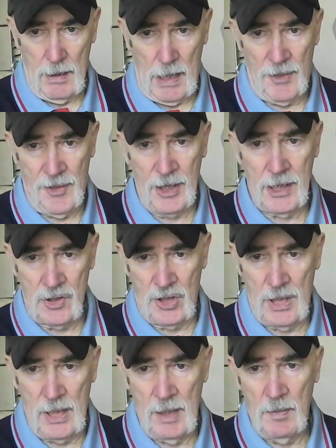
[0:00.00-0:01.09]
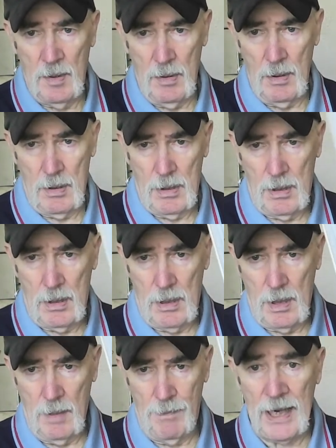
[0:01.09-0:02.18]
I think it's the
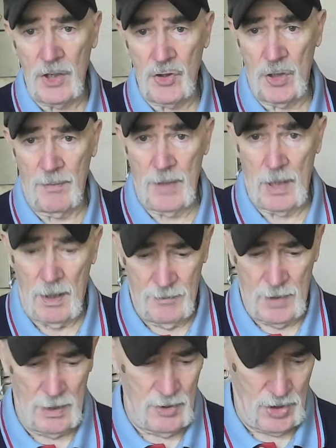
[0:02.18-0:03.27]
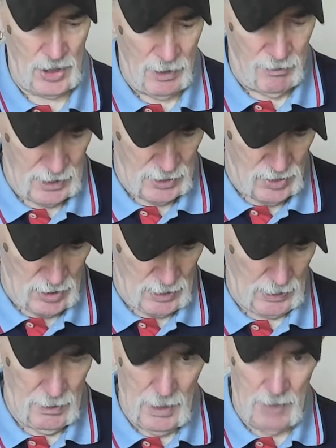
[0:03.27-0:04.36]
biggest of the series.
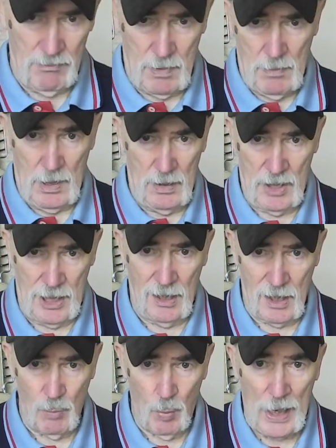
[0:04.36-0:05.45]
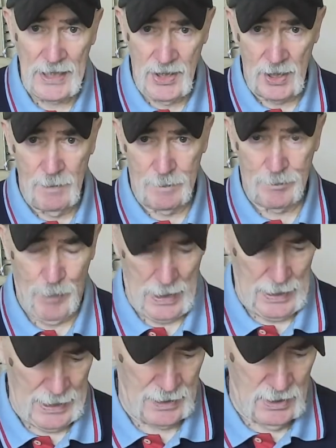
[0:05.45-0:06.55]
It's certainly weighty,
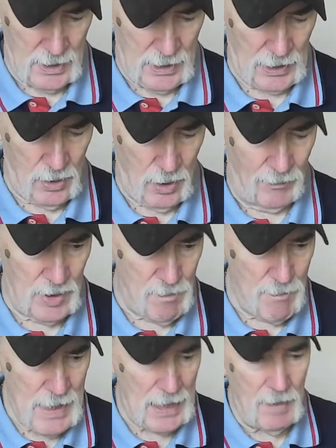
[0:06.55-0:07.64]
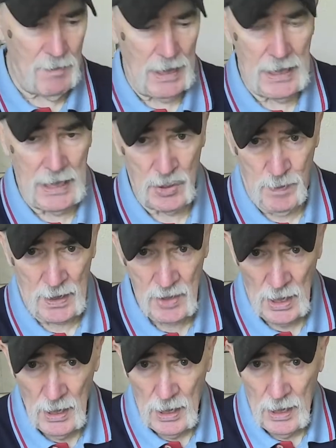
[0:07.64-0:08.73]
and it covers many, many aspects.
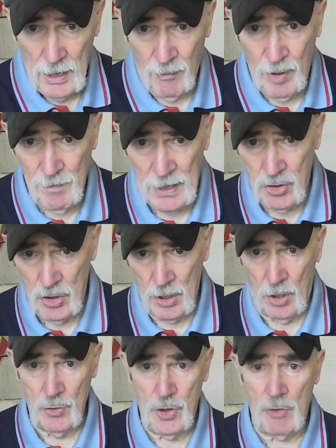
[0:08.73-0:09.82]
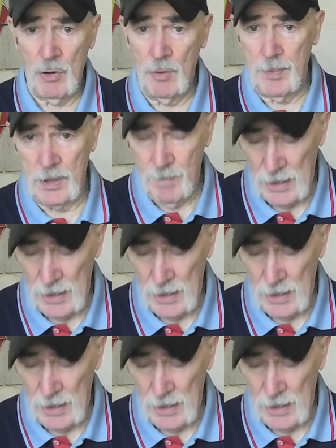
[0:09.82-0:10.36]
We've mentioned Hunter Group, there's a